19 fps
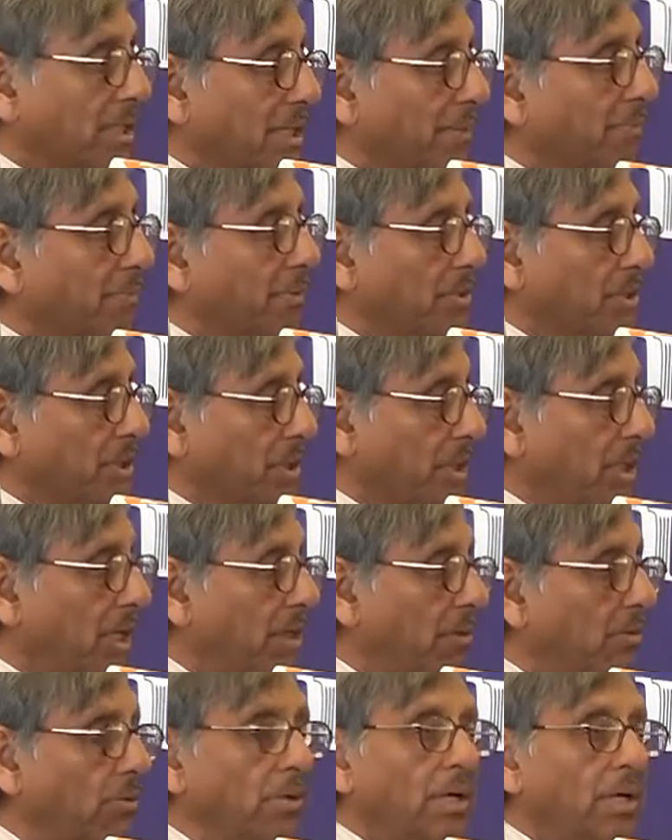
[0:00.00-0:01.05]
temperature
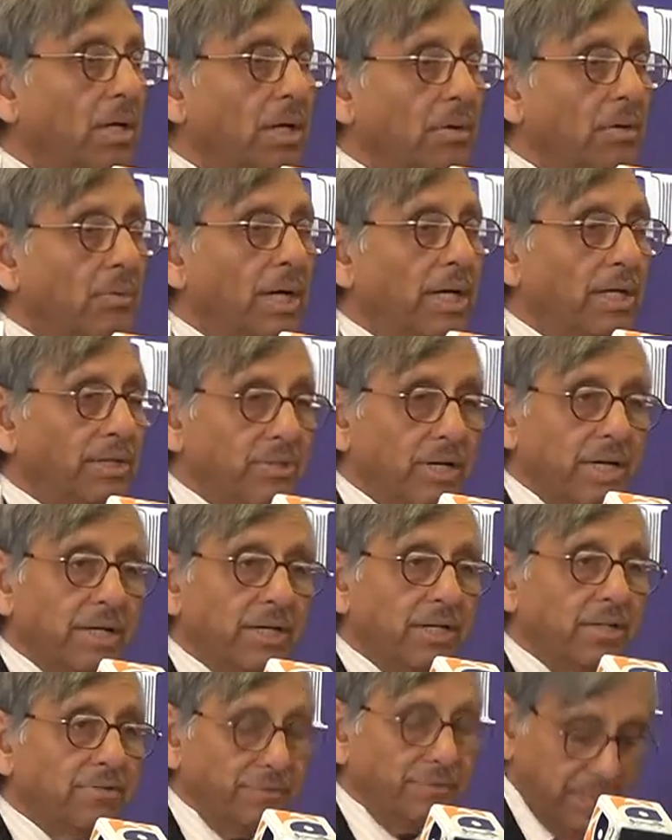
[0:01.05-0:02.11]
down while
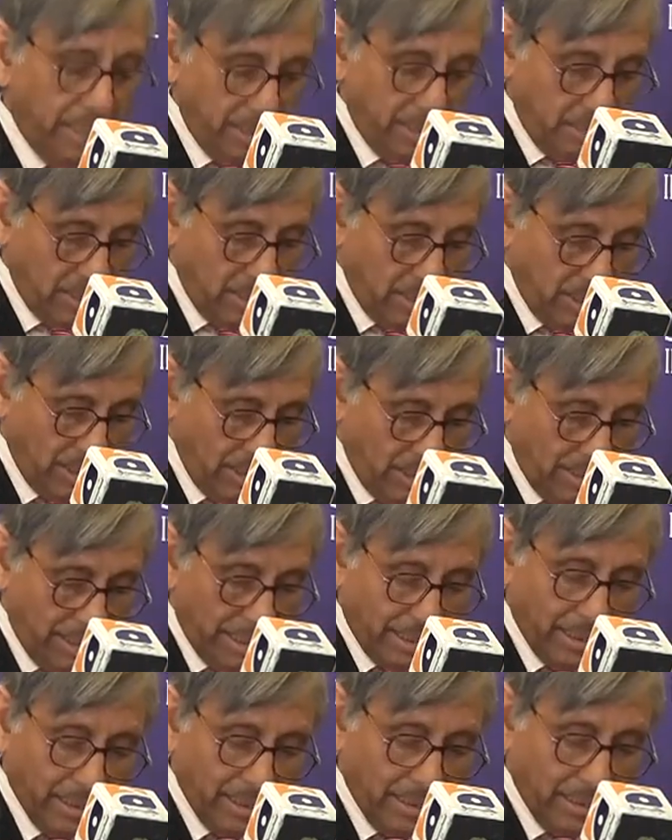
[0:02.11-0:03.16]
trying to find
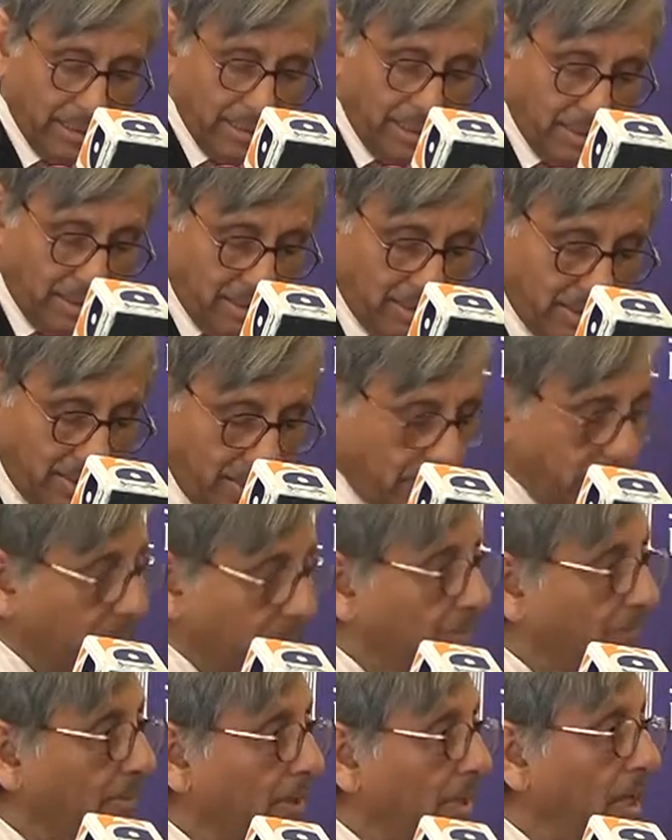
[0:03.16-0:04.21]
technical answers.
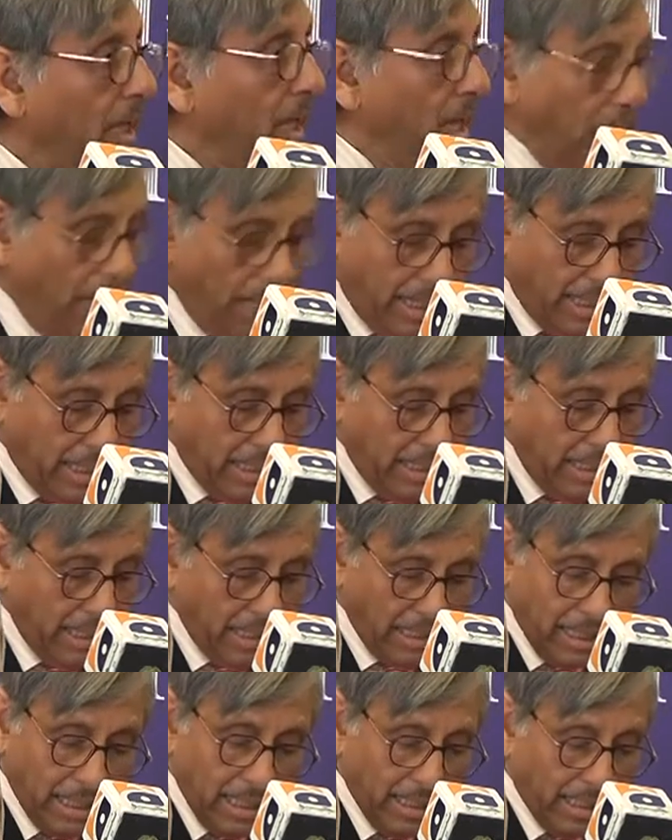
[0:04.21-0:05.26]
I
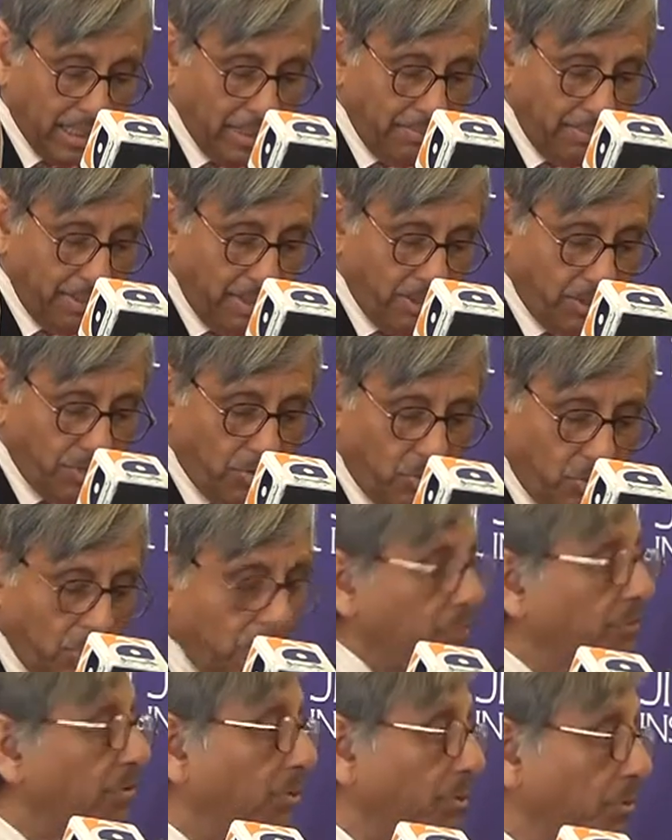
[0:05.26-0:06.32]
commend to all
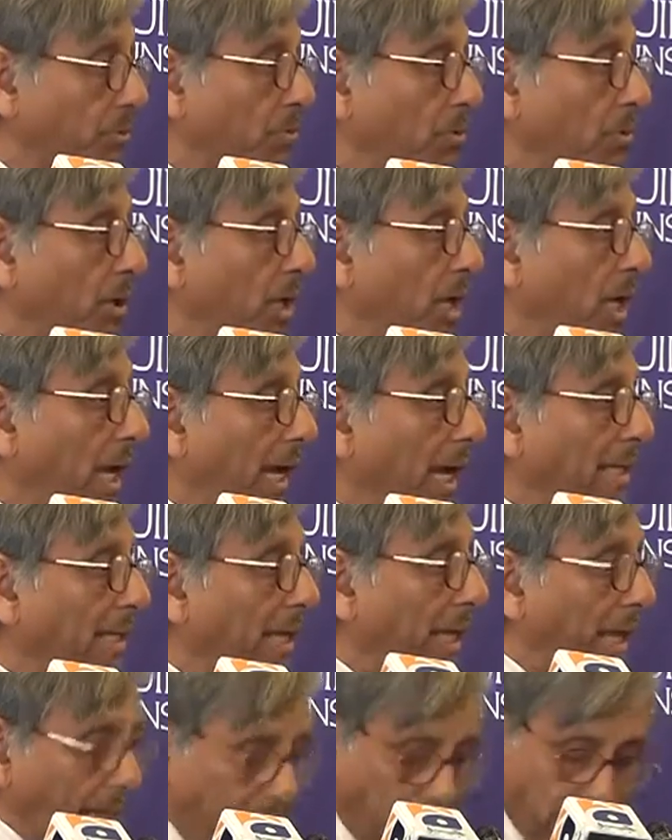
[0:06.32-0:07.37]
of you an
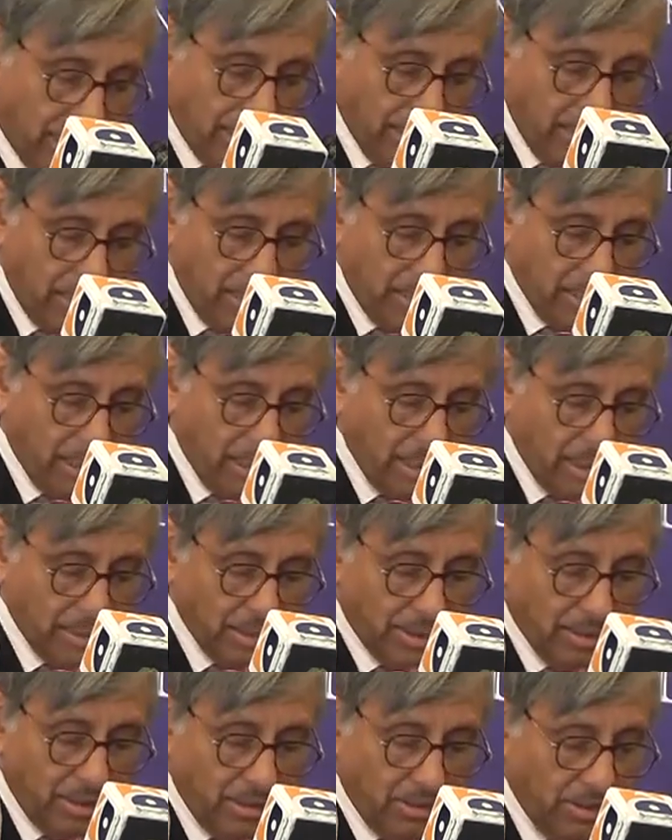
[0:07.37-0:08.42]
excellent
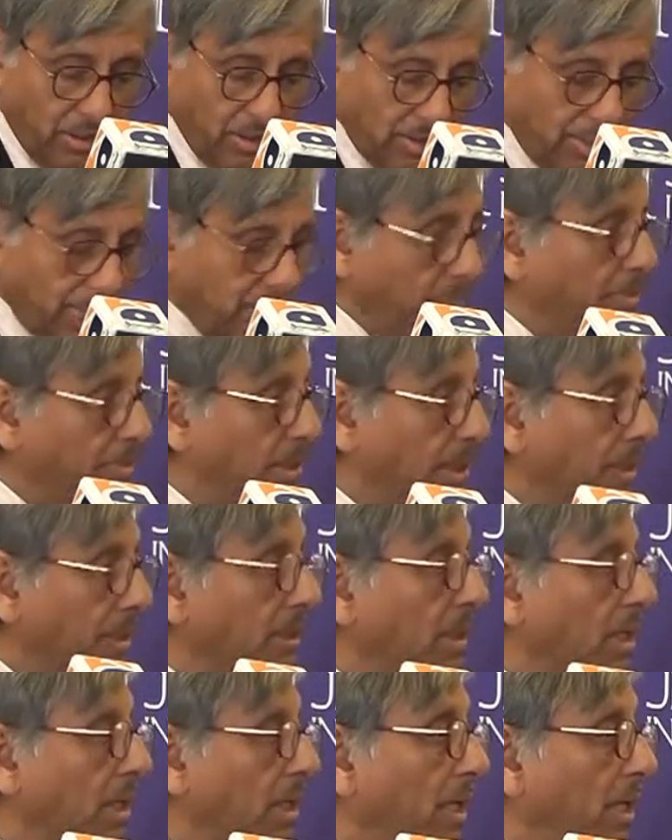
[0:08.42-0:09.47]
article on the subject
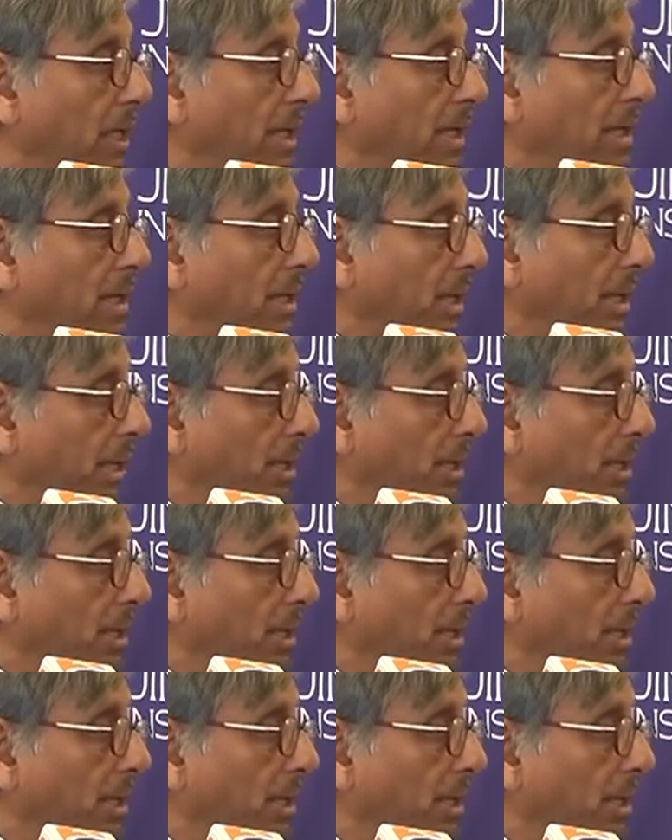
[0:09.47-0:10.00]
in the